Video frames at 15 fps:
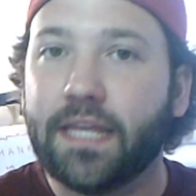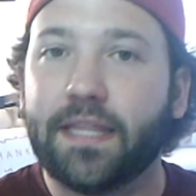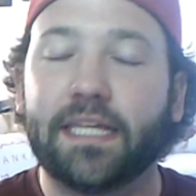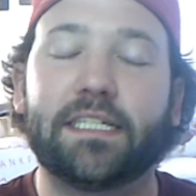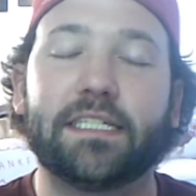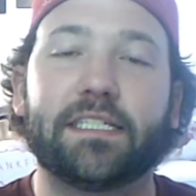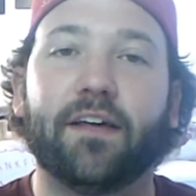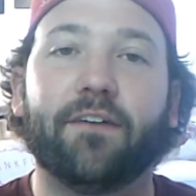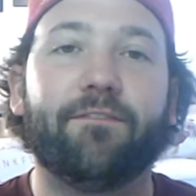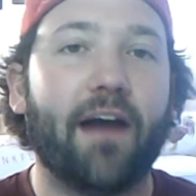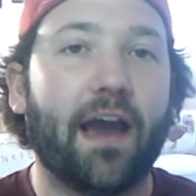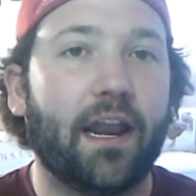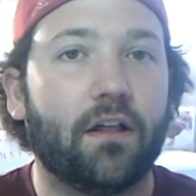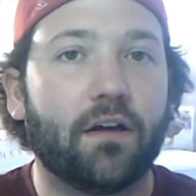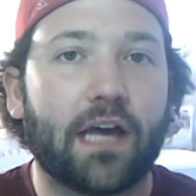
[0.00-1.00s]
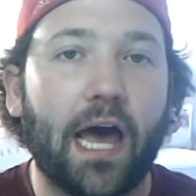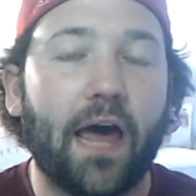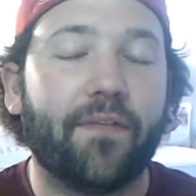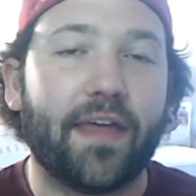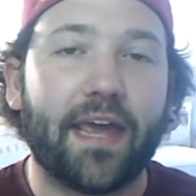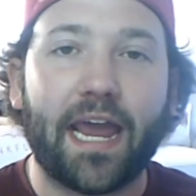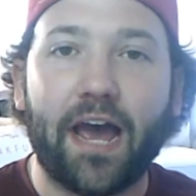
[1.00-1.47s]
This is the final
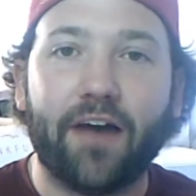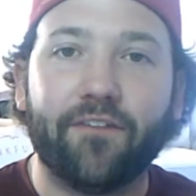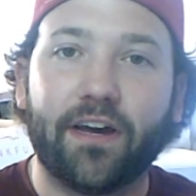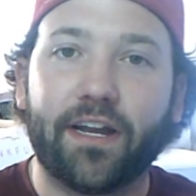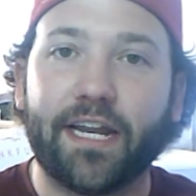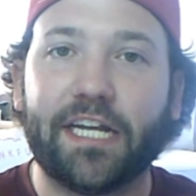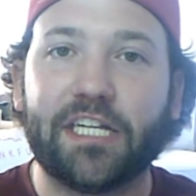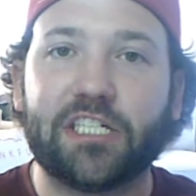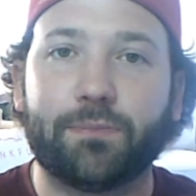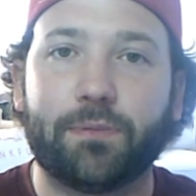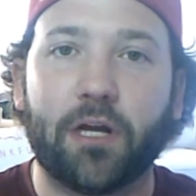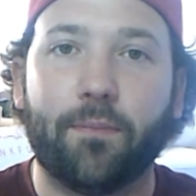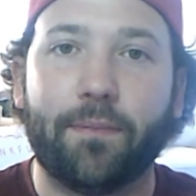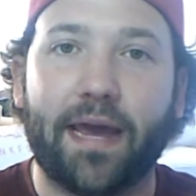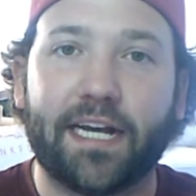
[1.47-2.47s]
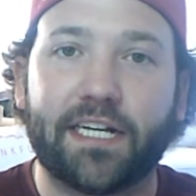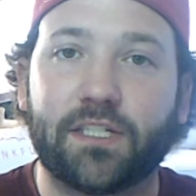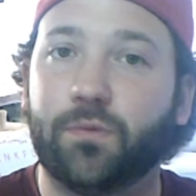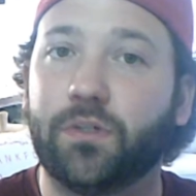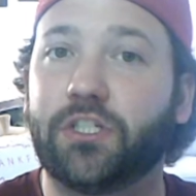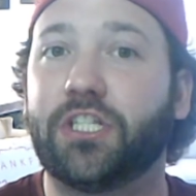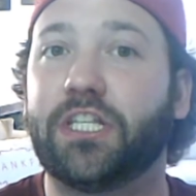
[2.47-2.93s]
cut they have on HBO
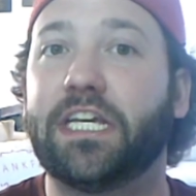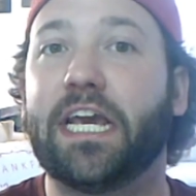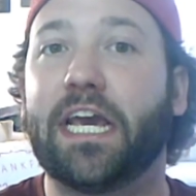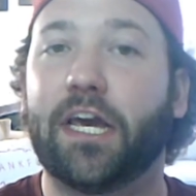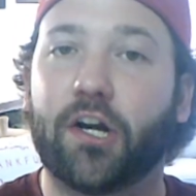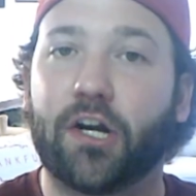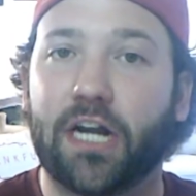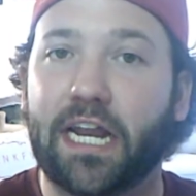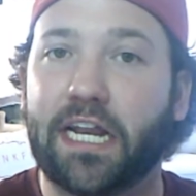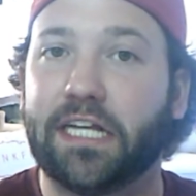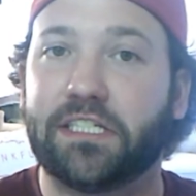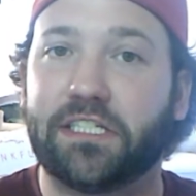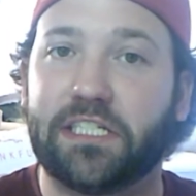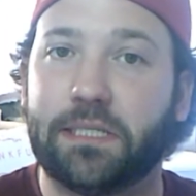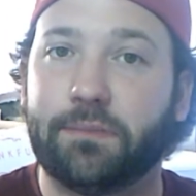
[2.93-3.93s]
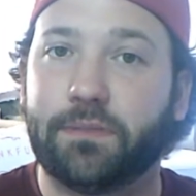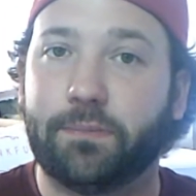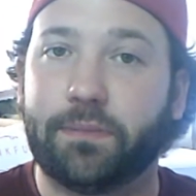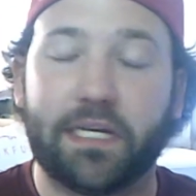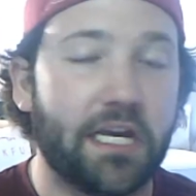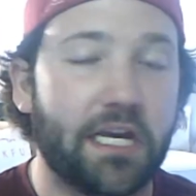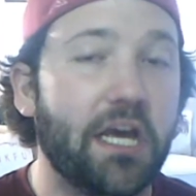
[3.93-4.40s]
Max, which the internet has deemed to
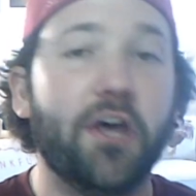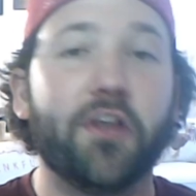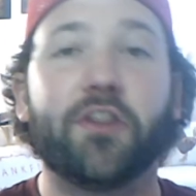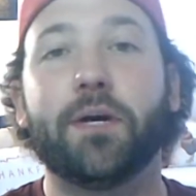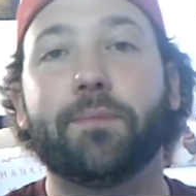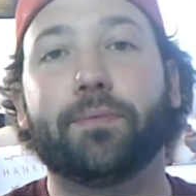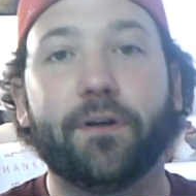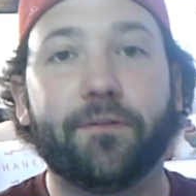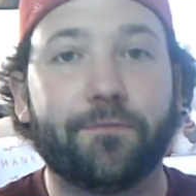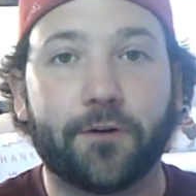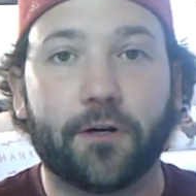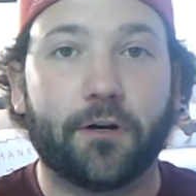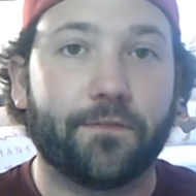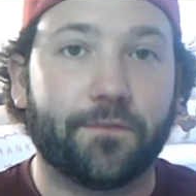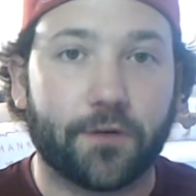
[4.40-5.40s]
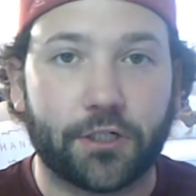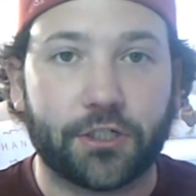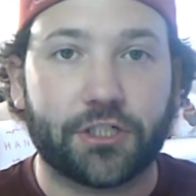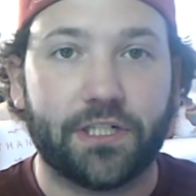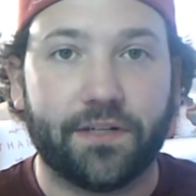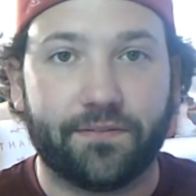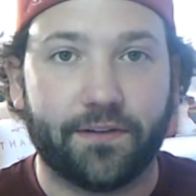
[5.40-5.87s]
be the preferred
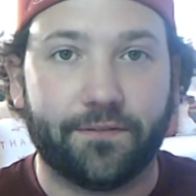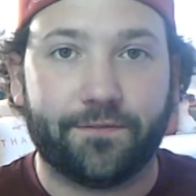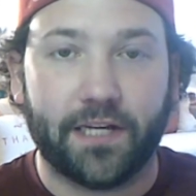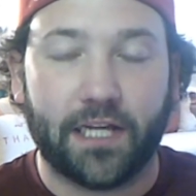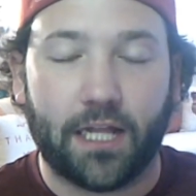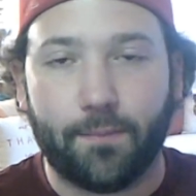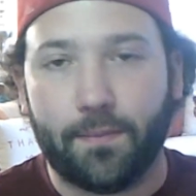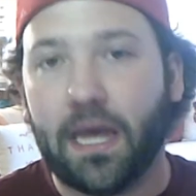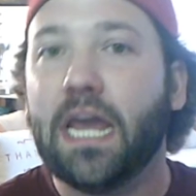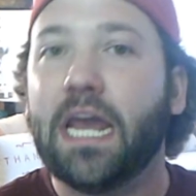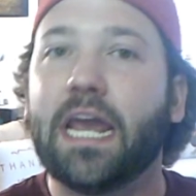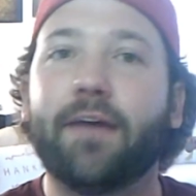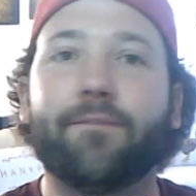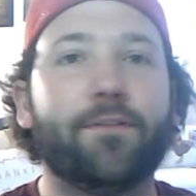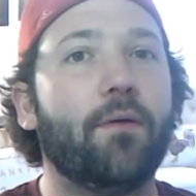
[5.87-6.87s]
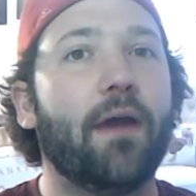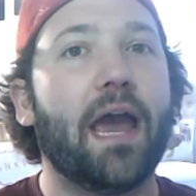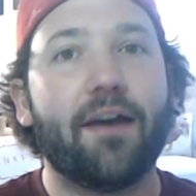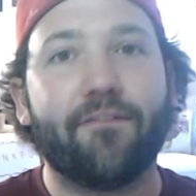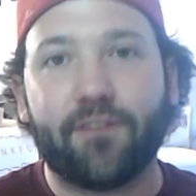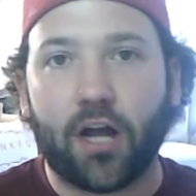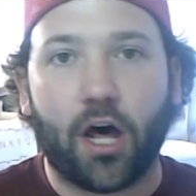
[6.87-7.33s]
version of the film. If you
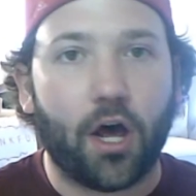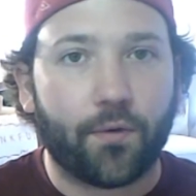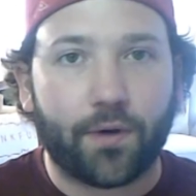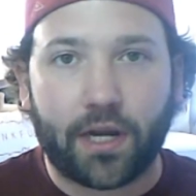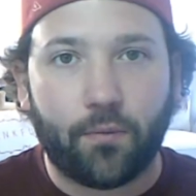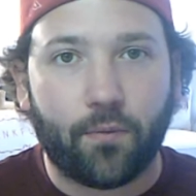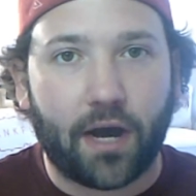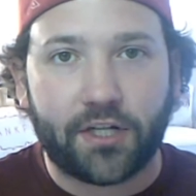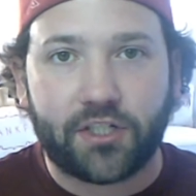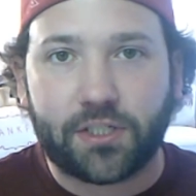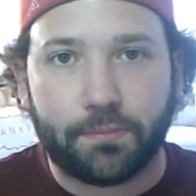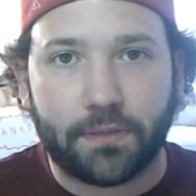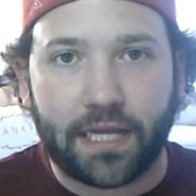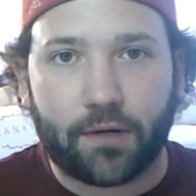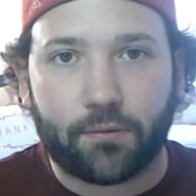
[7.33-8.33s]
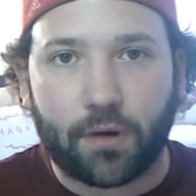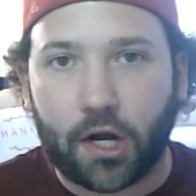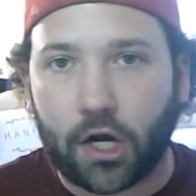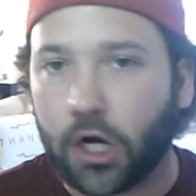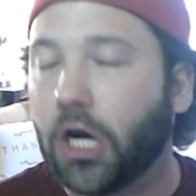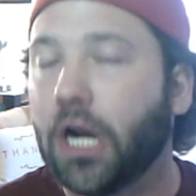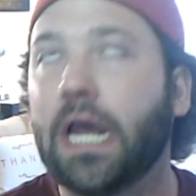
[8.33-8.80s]
haven't already watched Blade
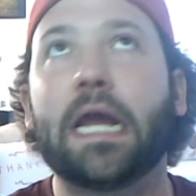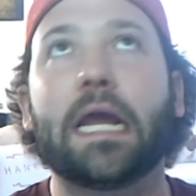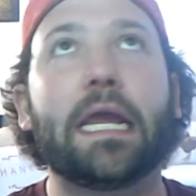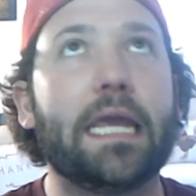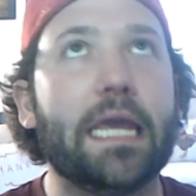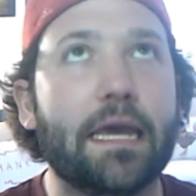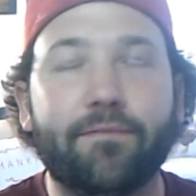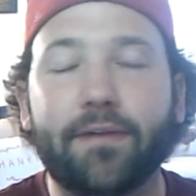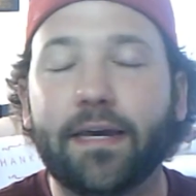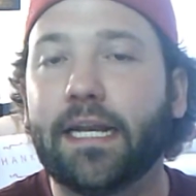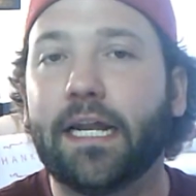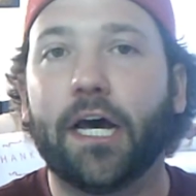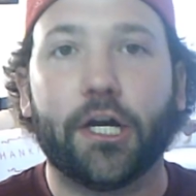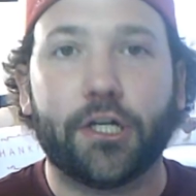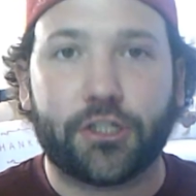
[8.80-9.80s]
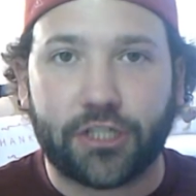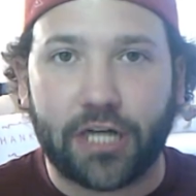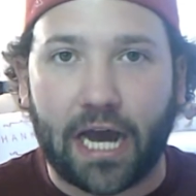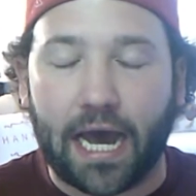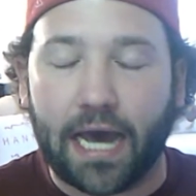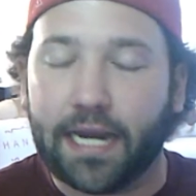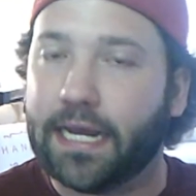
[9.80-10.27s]
Runner, give it a
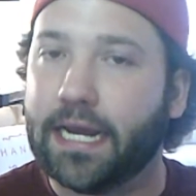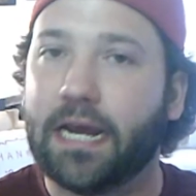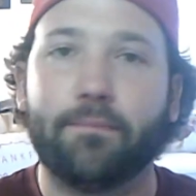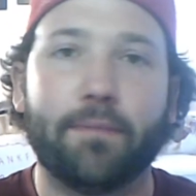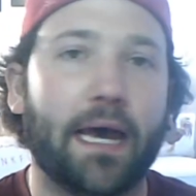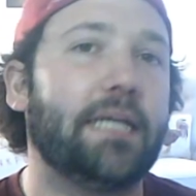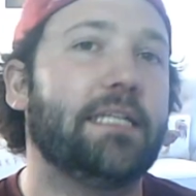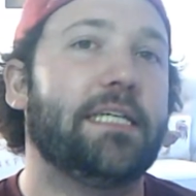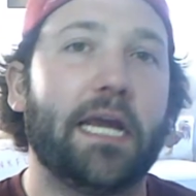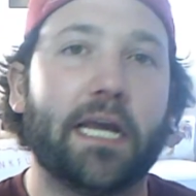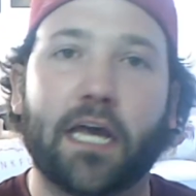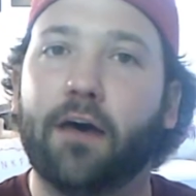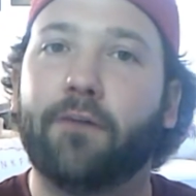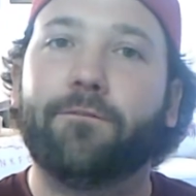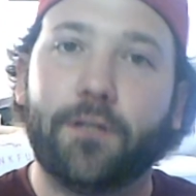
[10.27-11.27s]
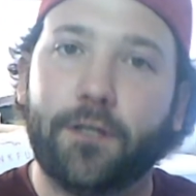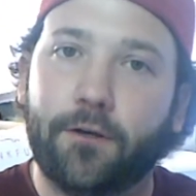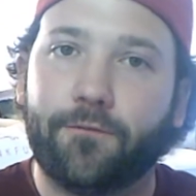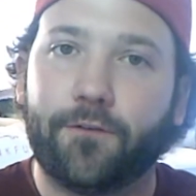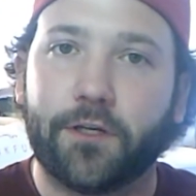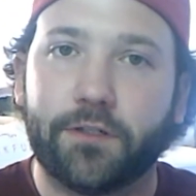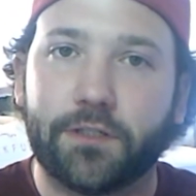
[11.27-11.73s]
shot. It might take a
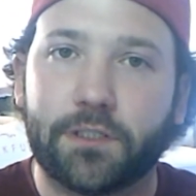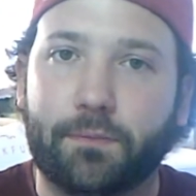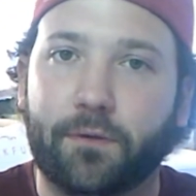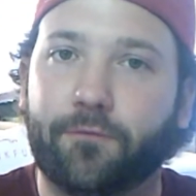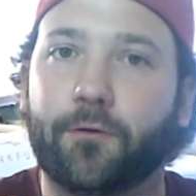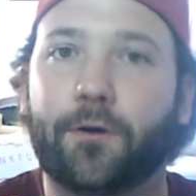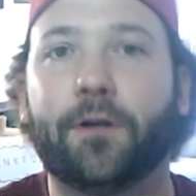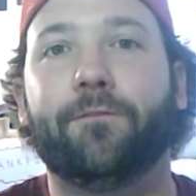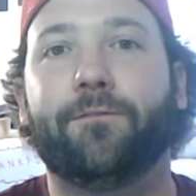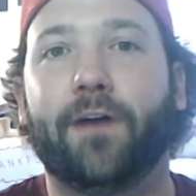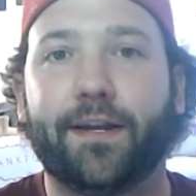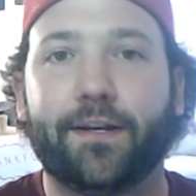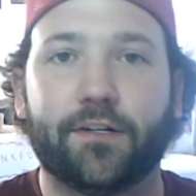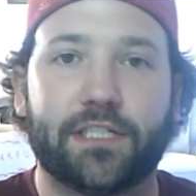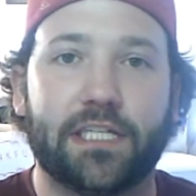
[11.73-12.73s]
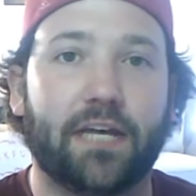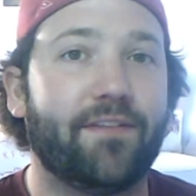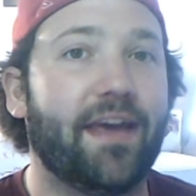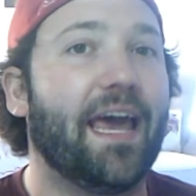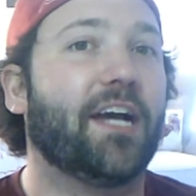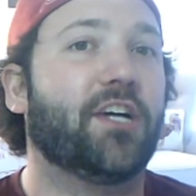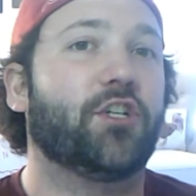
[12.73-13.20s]
few views before you find yourself
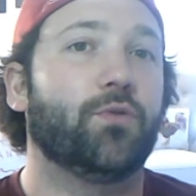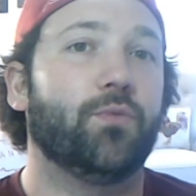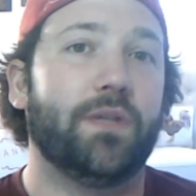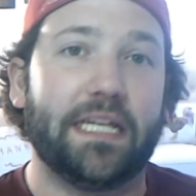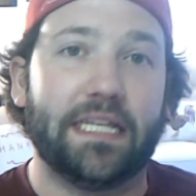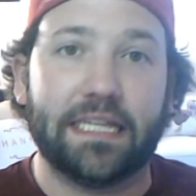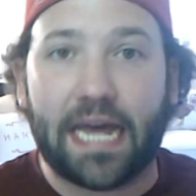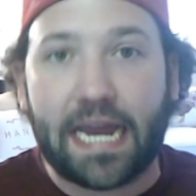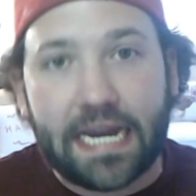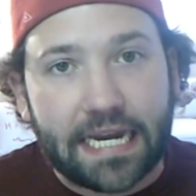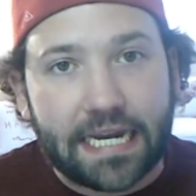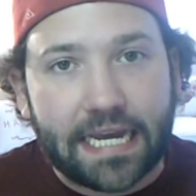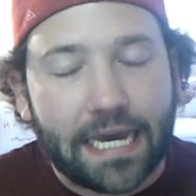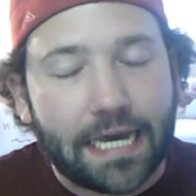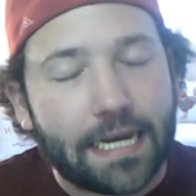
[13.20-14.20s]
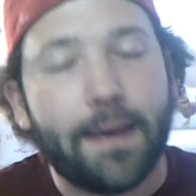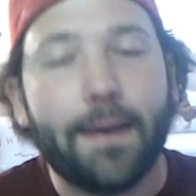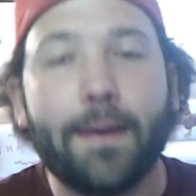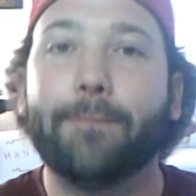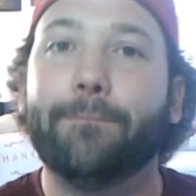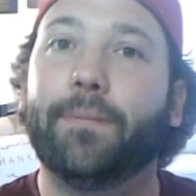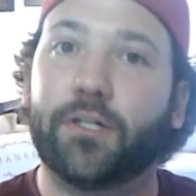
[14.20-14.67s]
actually liking it,
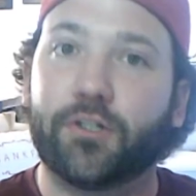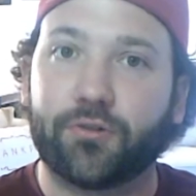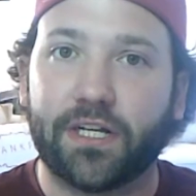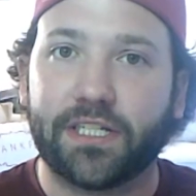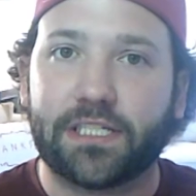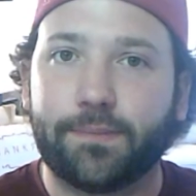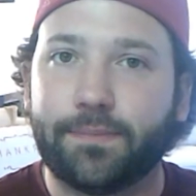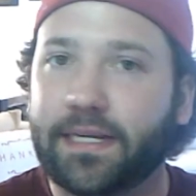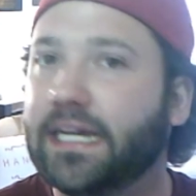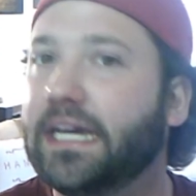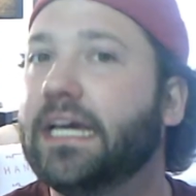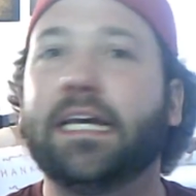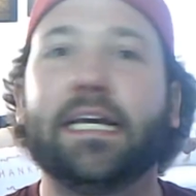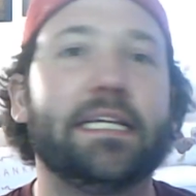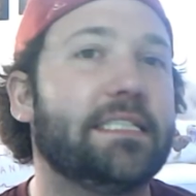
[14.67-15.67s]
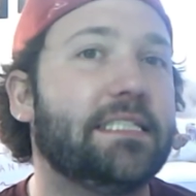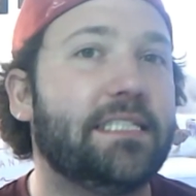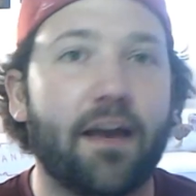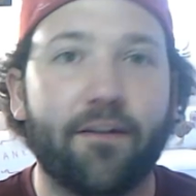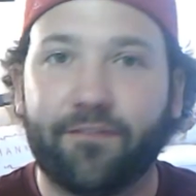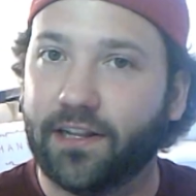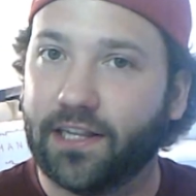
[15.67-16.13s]
but trust me, it's
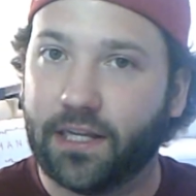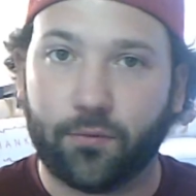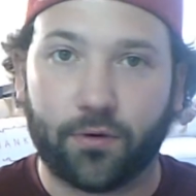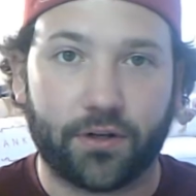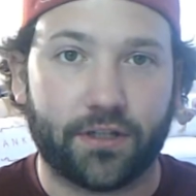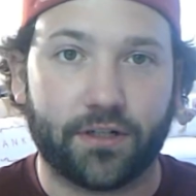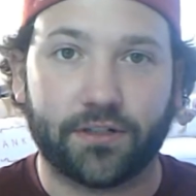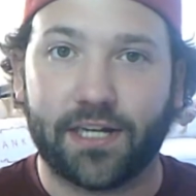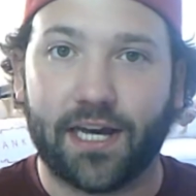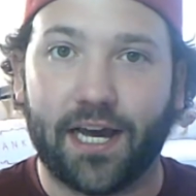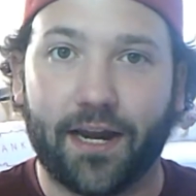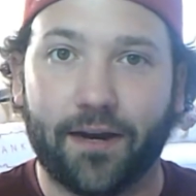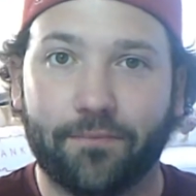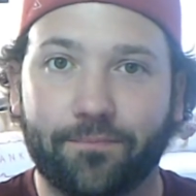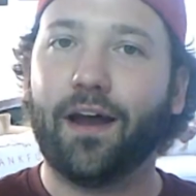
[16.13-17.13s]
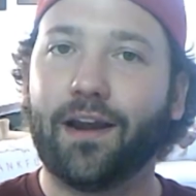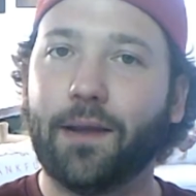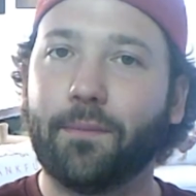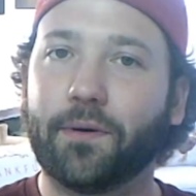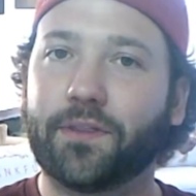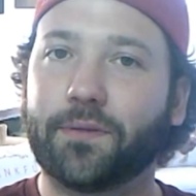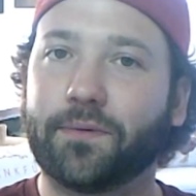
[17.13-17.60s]
definitely worth your time.
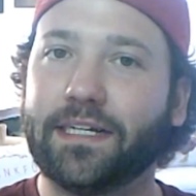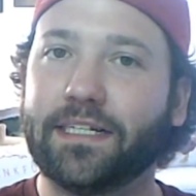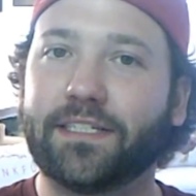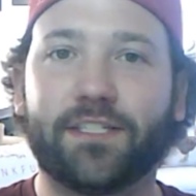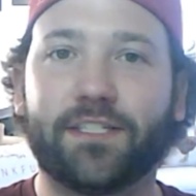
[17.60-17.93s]
Number 3 is